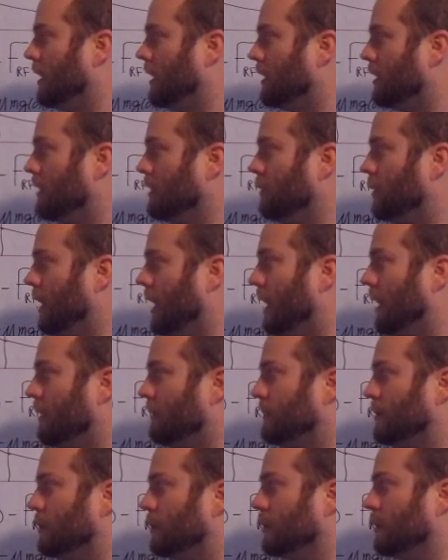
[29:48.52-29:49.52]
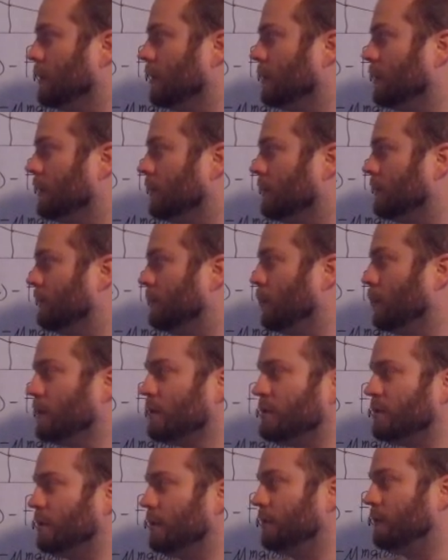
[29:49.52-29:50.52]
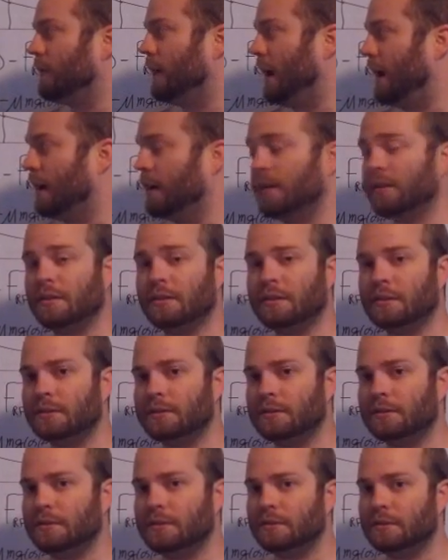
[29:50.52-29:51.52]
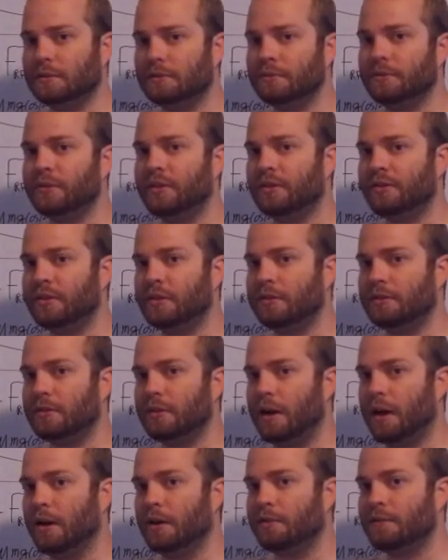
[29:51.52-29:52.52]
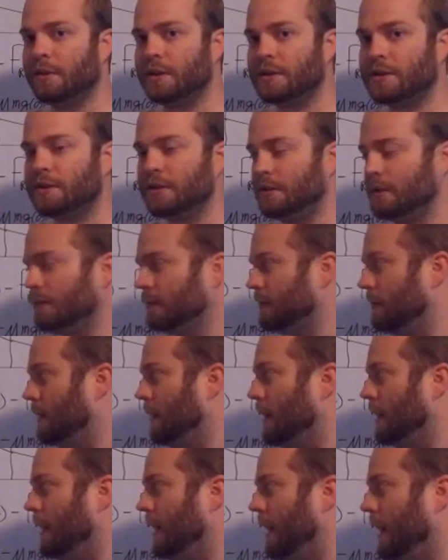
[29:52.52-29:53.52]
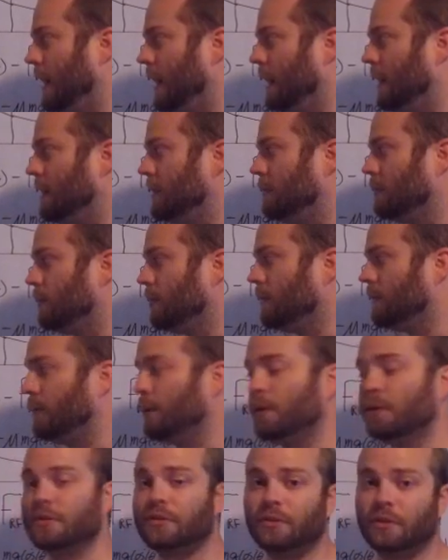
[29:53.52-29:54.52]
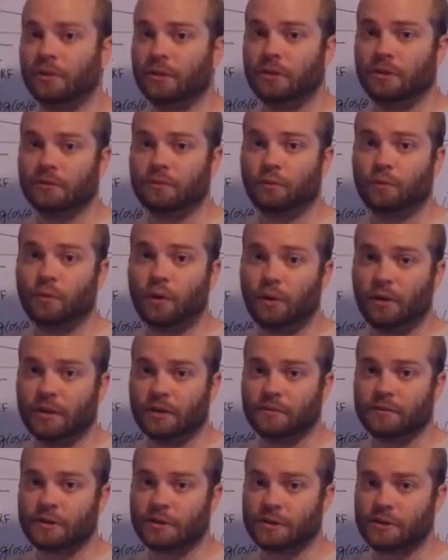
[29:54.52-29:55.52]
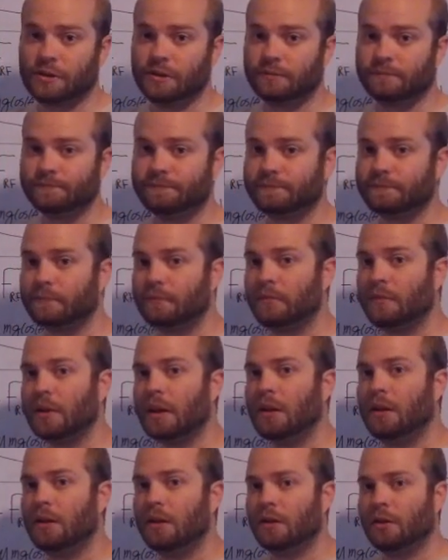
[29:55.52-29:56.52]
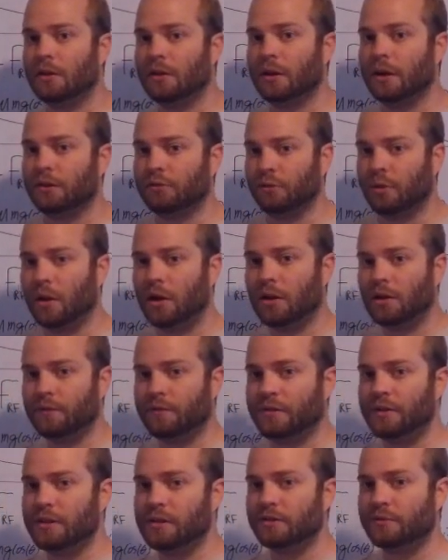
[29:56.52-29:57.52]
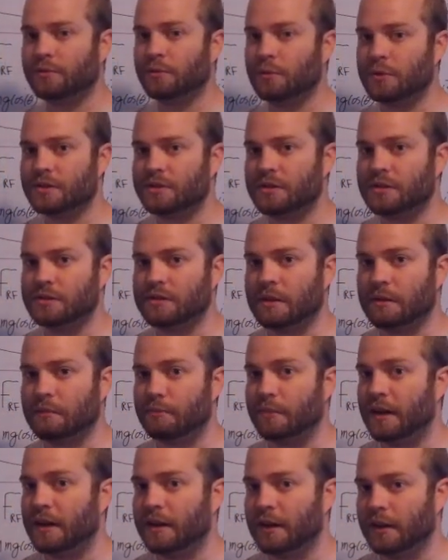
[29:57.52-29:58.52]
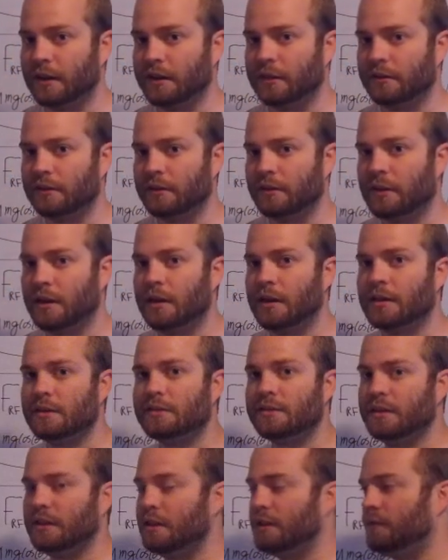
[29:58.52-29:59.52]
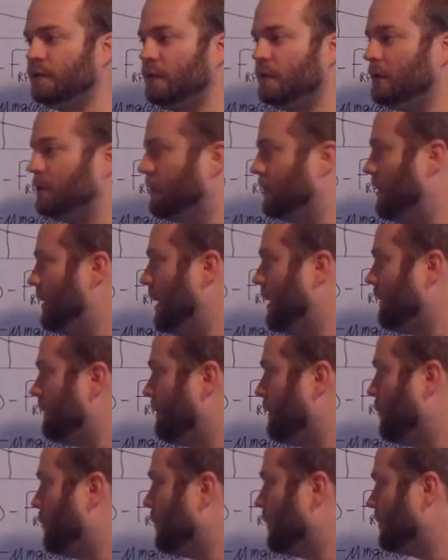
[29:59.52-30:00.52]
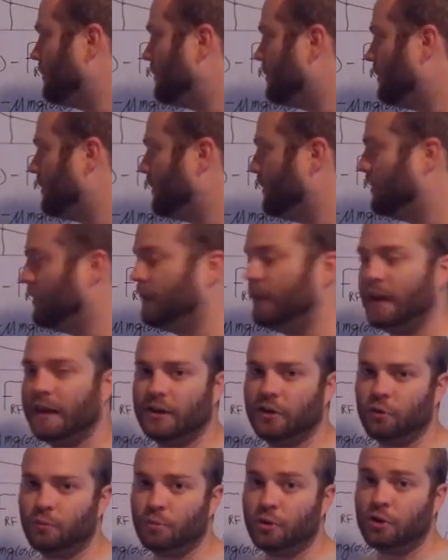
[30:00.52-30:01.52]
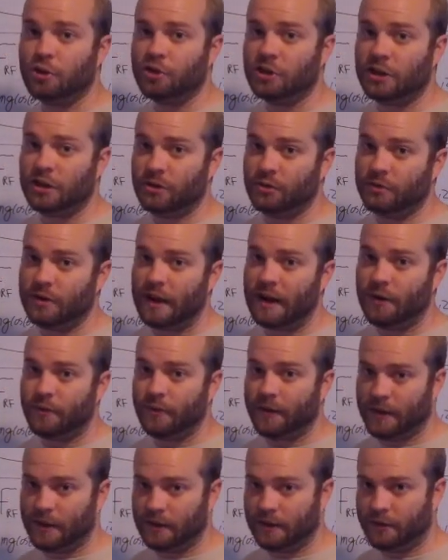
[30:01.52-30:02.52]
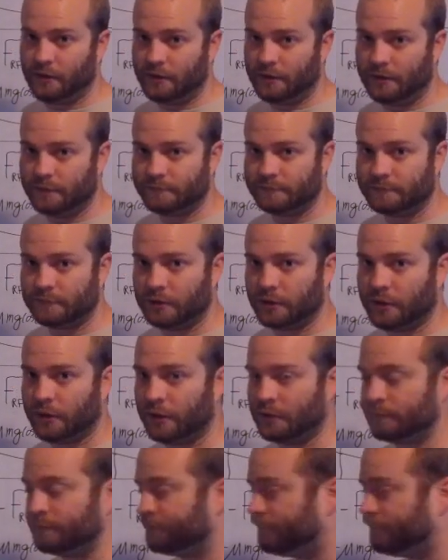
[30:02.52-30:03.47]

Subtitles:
you have your force of air resistance, your air friction, and your force of rolling friction. Okay, so all of these forces combine to give you the net force that is pushing you down the hill. Okay?